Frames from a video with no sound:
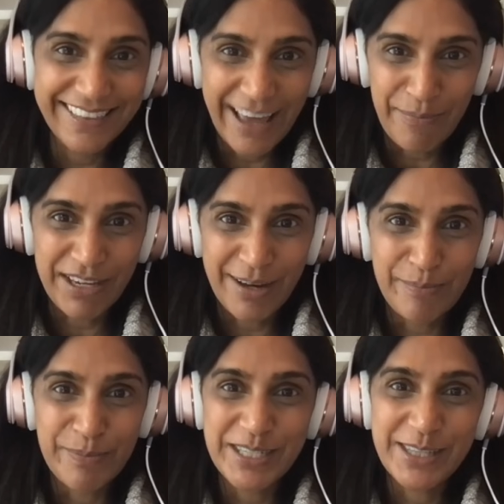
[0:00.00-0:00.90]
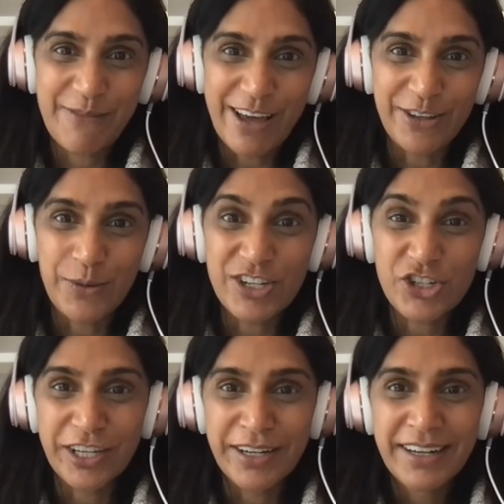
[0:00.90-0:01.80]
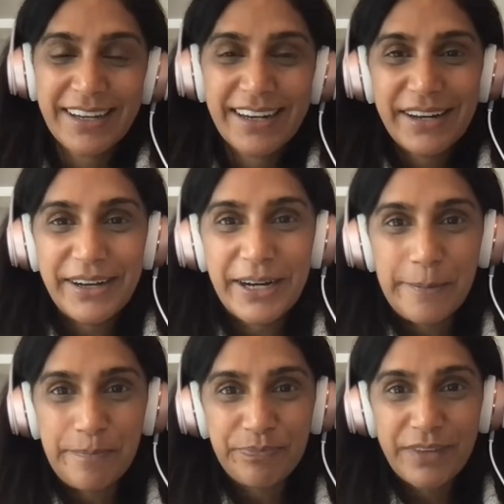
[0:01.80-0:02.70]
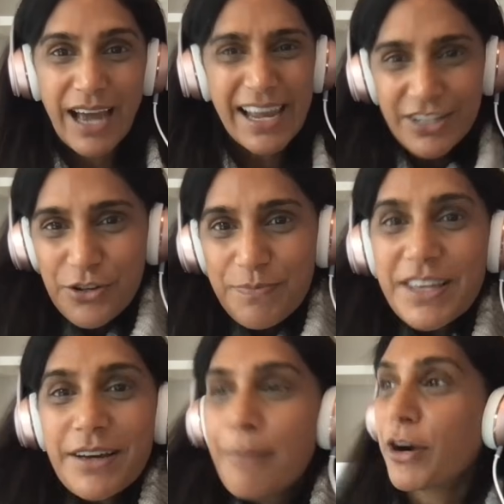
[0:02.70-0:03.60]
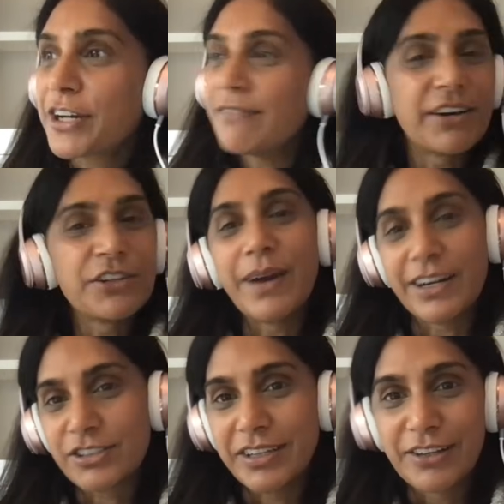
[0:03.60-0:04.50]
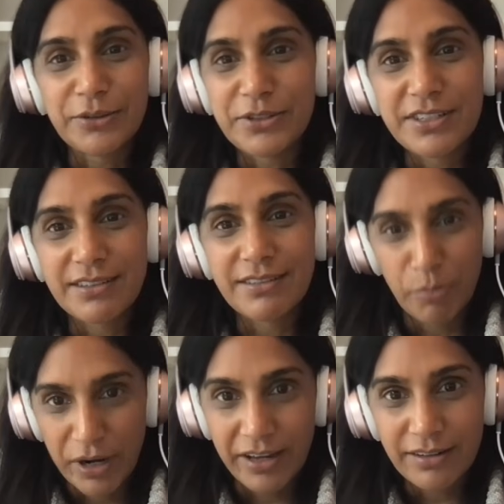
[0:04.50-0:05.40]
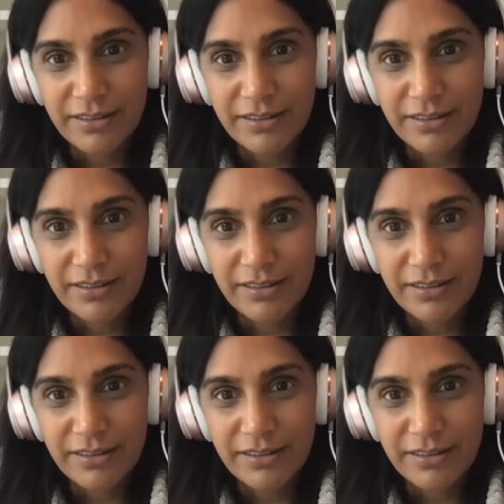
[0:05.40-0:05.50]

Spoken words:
that becomes the valuation. I assume that a market value actually includes the brand.